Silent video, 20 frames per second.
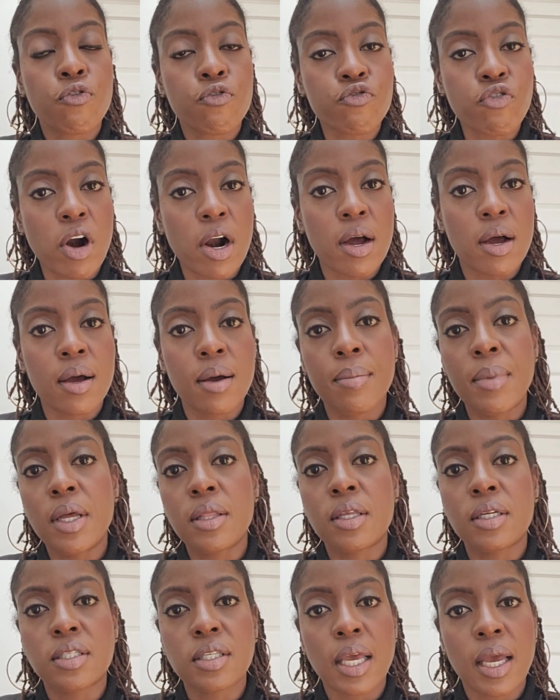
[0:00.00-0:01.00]

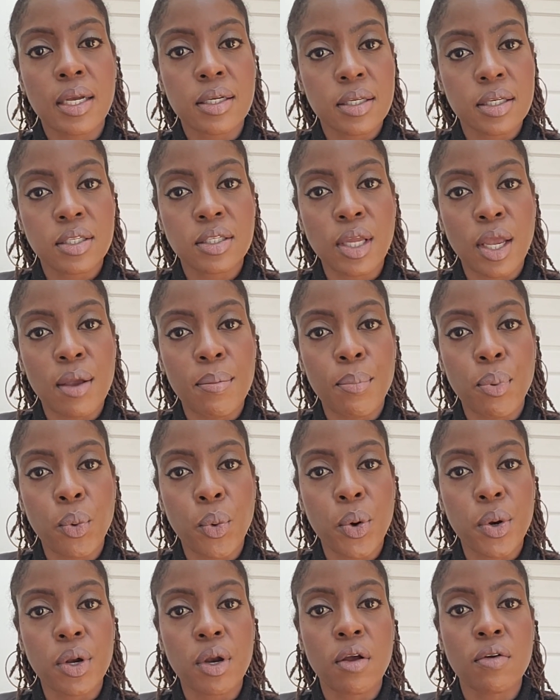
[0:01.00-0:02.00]
from the Texas State
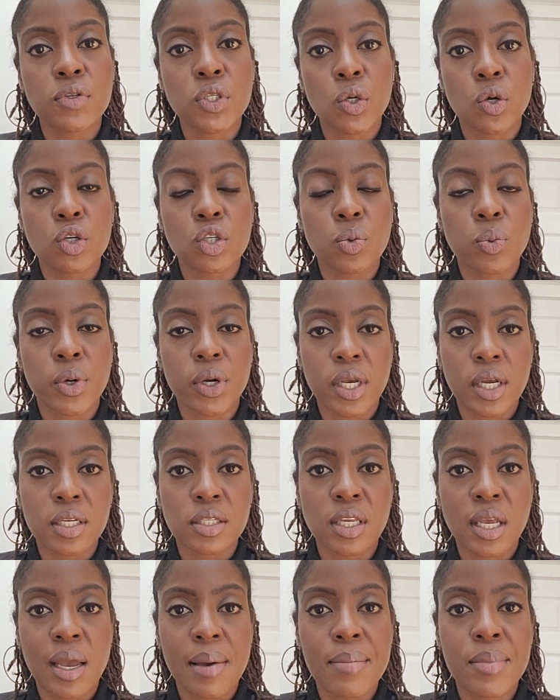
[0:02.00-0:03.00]
Board of Social Work
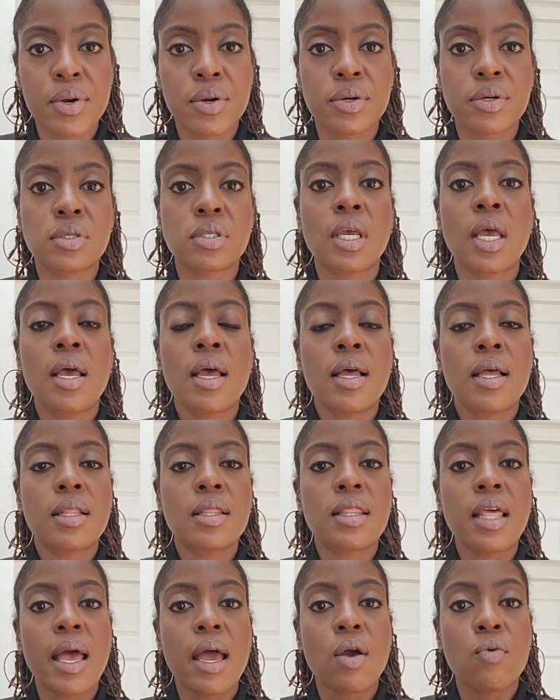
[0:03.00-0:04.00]
Examiners
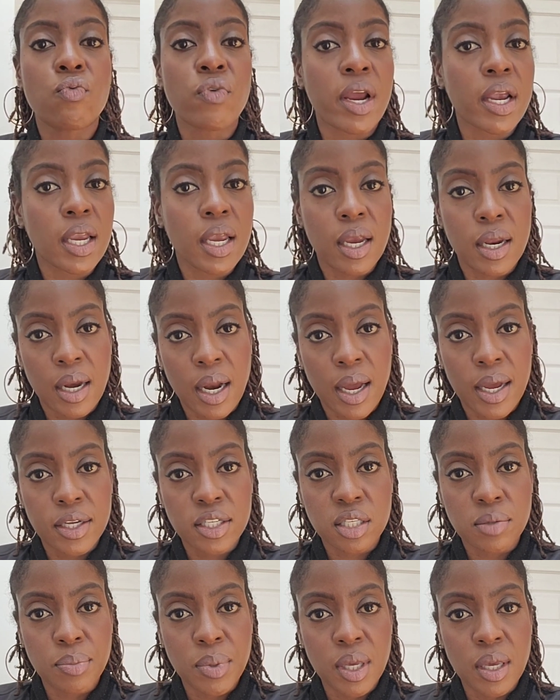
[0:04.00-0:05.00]
that
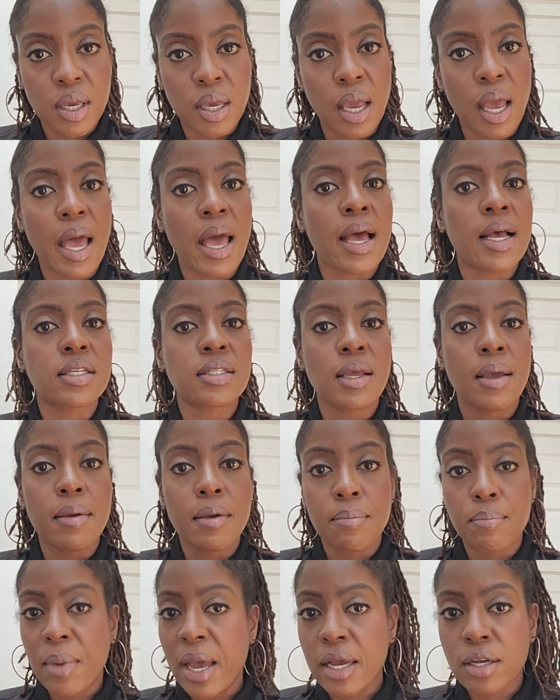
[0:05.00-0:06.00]
recognized me as
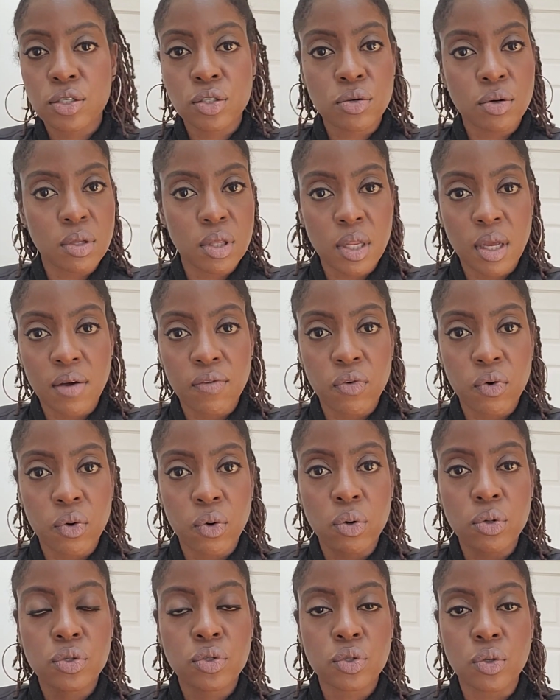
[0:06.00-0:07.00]
a master
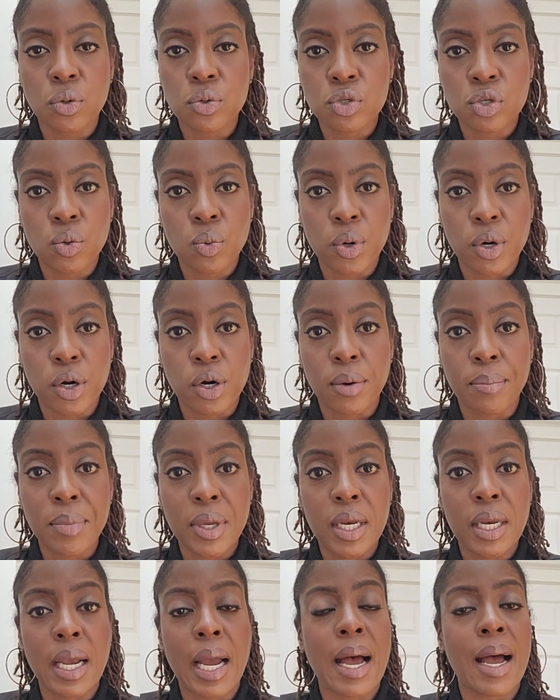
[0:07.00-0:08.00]
level social worker,
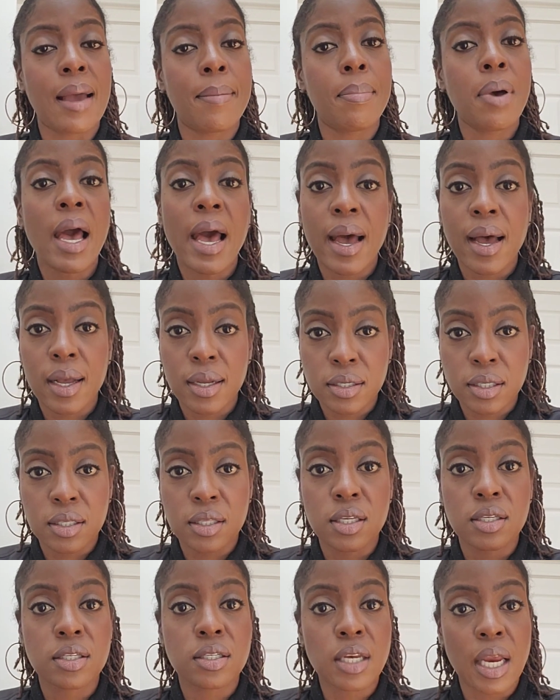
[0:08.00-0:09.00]
meaning I passed
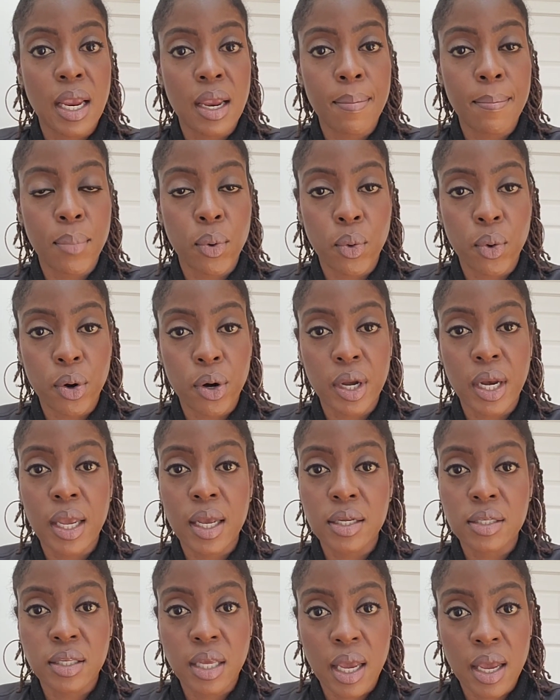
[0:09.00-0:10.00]
the state board
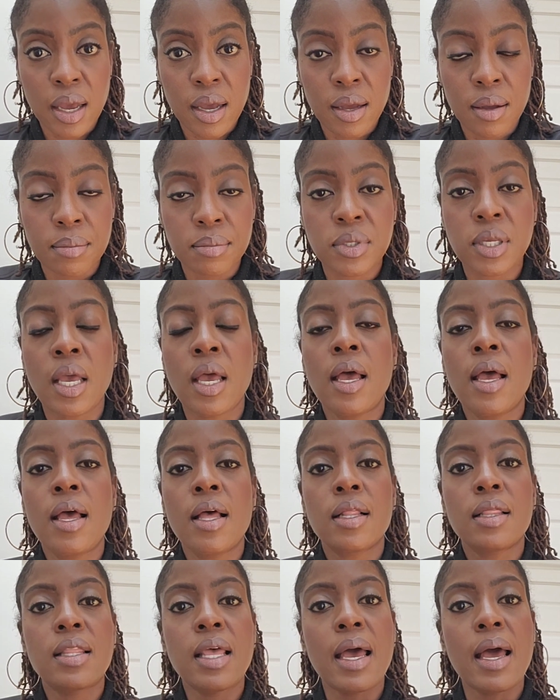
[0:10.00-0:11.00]
exams,
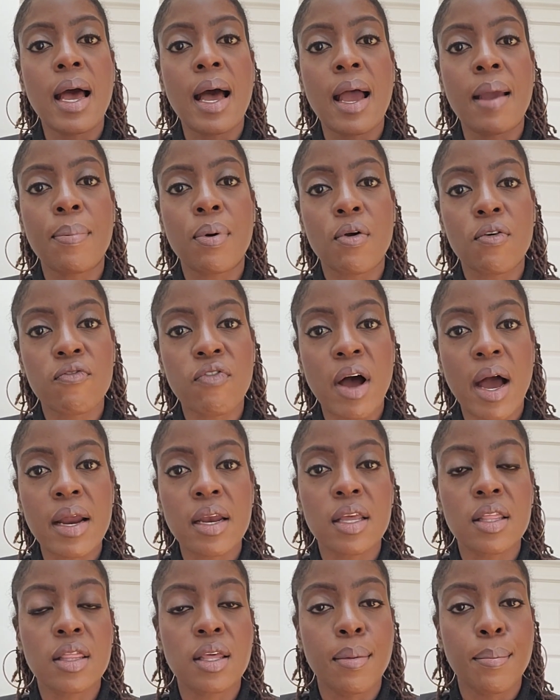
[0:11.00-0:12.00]
that I
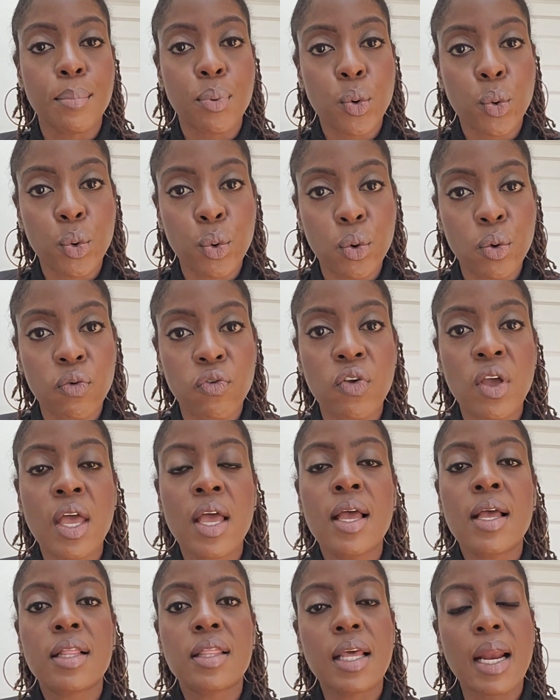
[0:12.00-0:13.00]
provided them proof
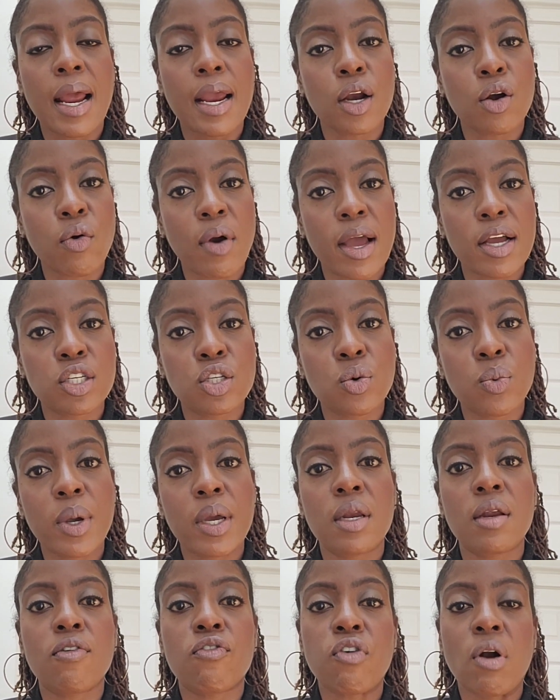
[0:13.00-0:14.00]
that I
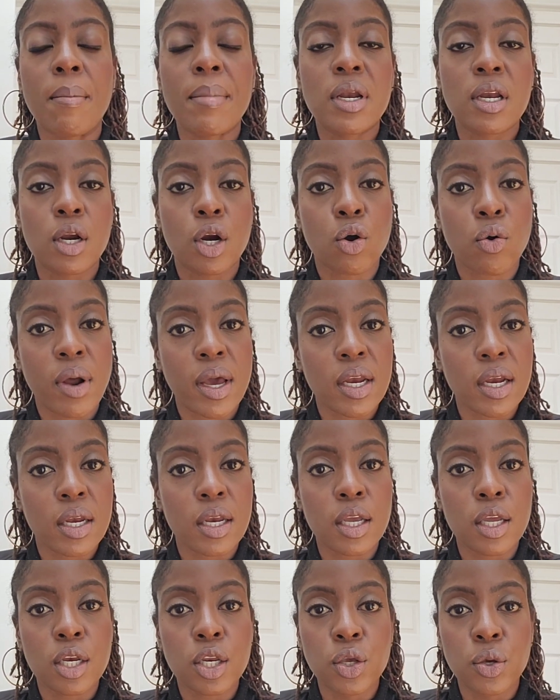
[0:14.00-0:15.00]
graduated from an
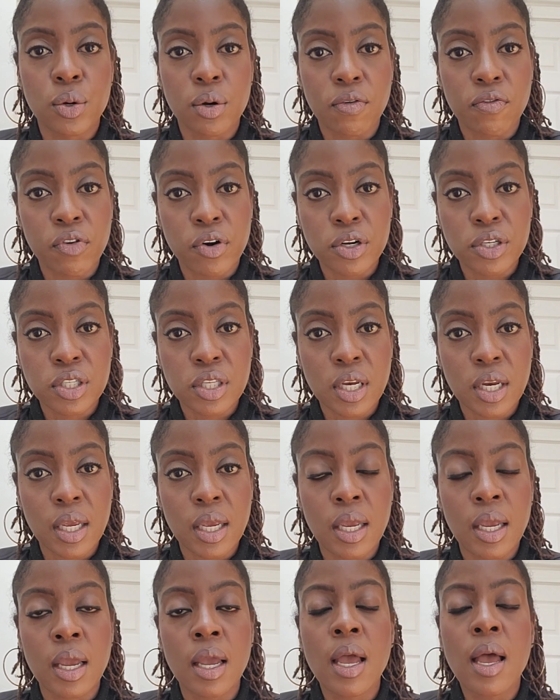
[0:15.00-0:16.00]
accredited
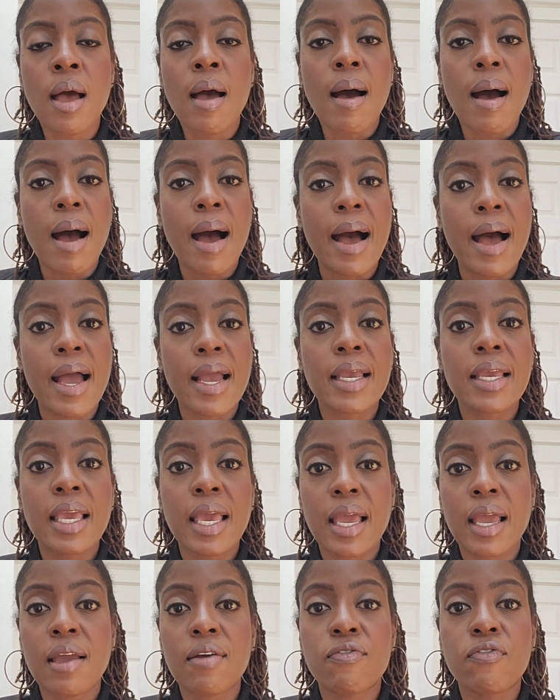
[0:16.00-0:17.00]
university. I
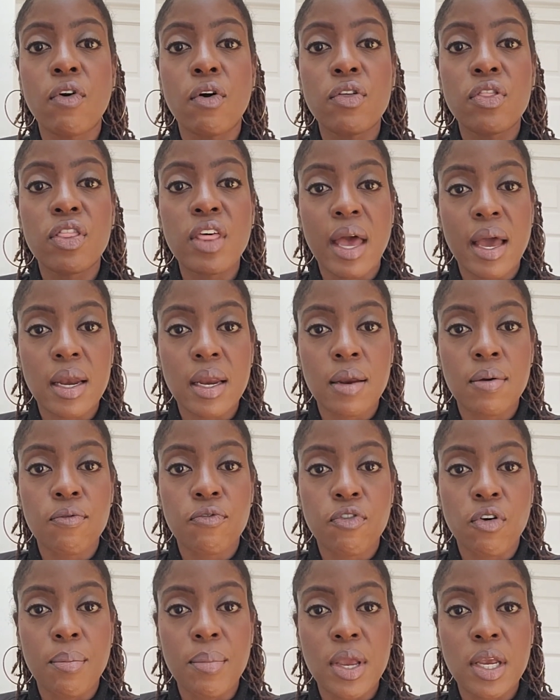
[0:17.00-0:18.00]
gave that
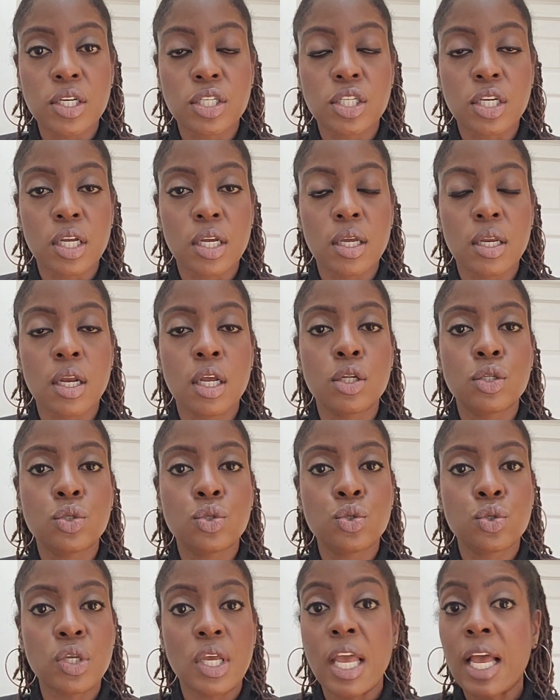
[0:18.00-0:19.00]
information
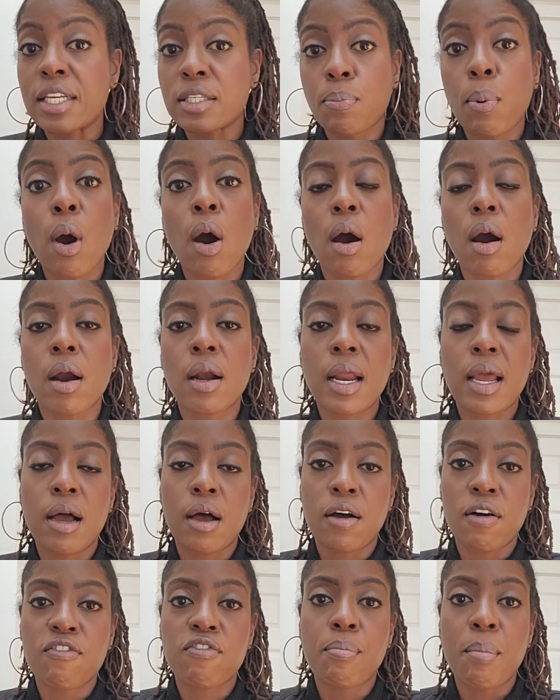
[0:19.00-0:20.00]
as part
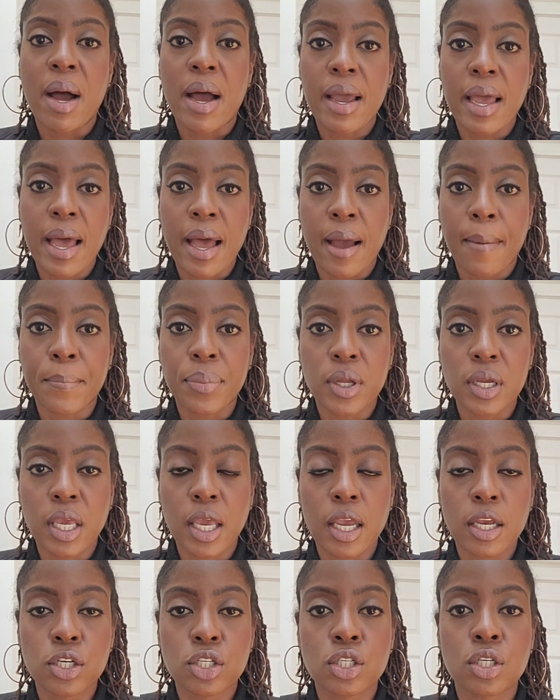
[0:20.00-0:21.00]
of my
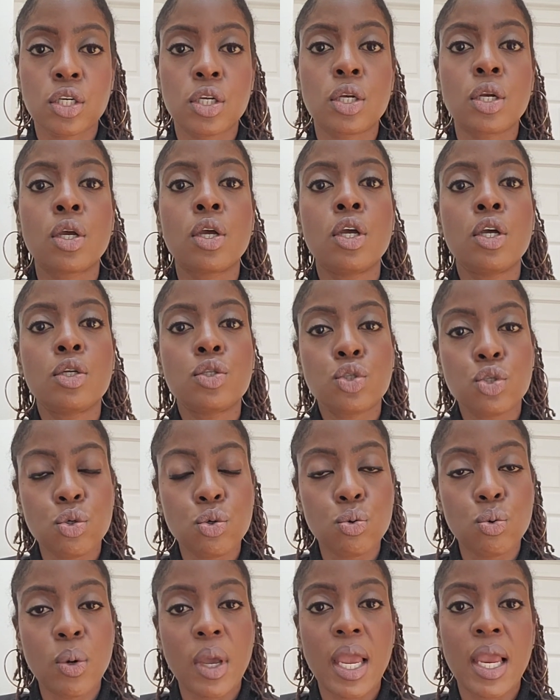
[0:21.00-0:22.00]
application
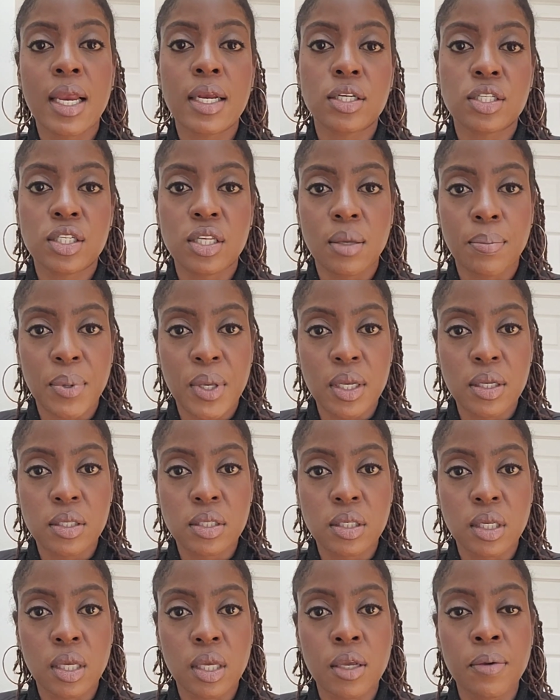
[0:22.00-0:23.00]
to
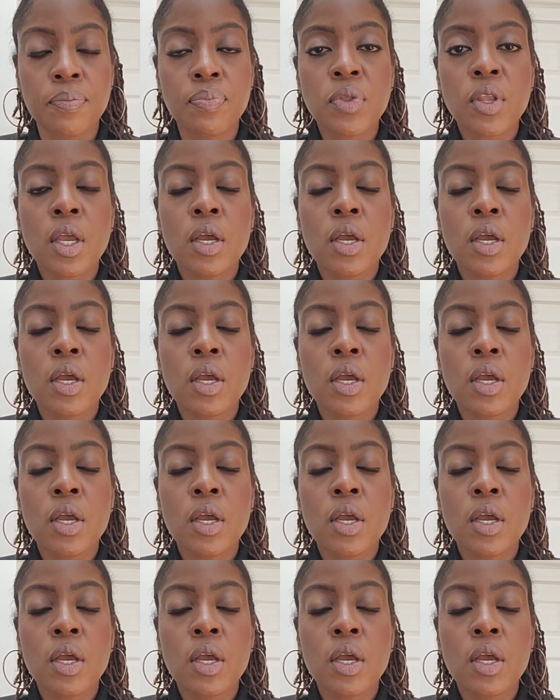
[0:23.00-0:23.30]
HCPC.